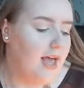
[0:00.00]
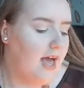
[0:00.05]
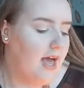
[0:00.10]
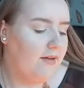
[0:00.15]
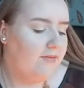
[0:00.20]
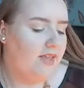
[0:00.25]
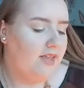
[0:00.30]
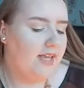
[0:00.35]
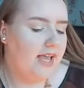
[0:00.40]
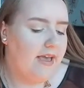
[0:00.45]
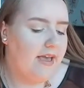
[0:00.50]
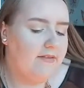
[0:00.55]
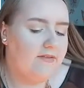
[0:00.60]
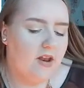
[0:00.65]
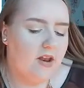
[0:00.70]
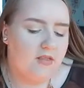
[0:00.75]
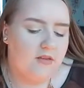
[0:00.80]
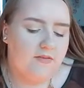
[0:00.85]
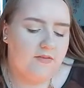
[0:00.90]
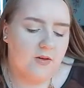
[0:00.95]
I feel like every
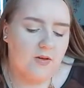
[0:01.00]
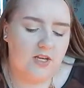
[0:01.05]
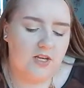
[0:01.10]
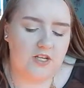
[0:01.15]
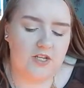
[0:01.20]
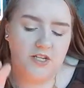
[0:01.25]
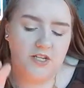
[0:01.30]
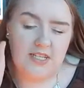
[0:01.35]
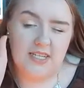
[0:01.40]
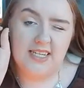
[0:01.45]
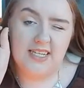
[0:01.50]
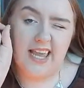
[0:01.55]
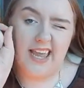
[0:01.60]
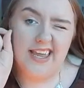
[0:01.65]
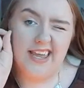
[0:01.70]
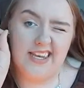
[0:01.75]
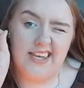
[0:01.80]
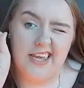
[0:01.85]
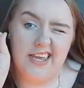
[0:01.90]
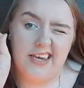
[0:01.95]
other foundation is a
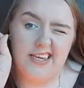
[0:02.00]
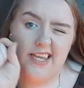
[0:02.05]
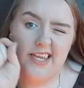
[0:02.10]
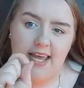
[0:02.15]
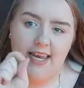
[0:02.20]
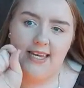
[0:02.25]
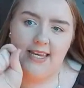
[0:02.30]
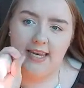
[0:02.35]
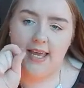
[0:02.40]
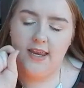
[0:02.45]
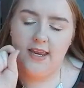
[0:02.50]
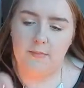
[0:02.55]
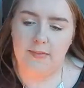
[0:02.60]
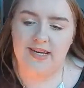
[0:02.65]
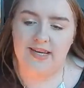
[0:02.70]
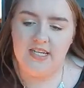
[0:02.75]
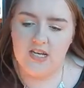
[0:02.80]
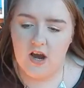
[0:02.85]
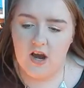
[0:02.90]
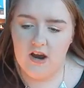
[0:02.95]
tiny
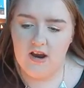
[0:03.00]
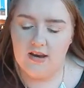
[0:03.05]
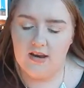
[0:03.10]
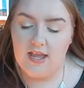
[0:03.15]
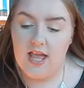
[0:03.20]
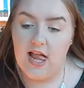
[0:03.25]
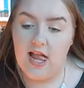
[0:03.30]
bit dark.